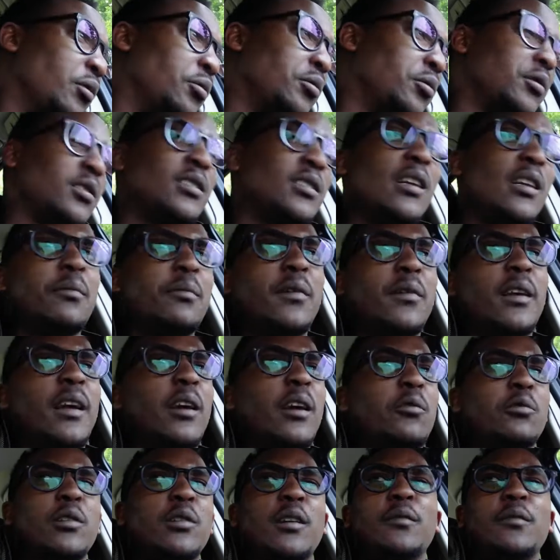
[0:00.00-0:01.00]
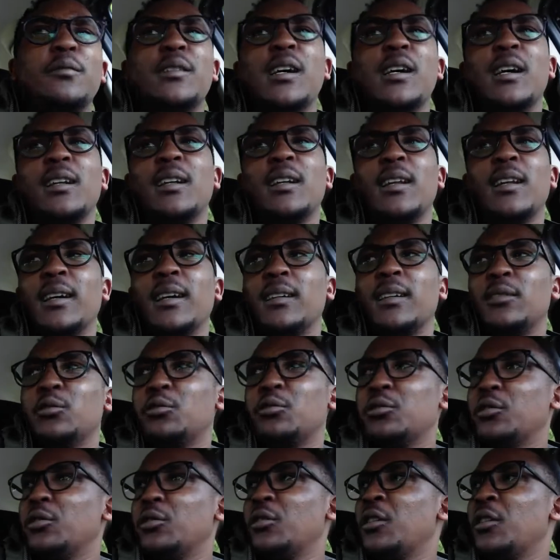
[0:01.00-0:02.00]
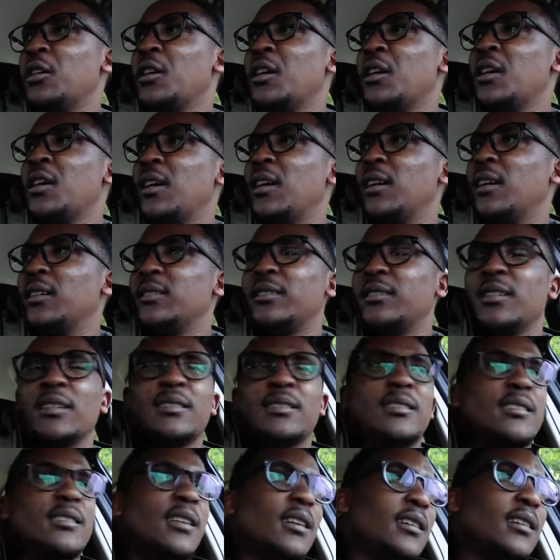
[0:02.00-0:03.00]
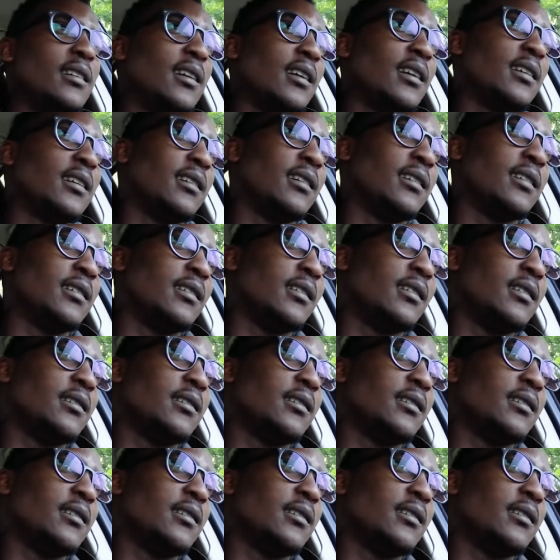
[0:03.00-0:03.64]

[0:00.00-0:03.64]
It's something I could have done. Like you know, I just think like uh,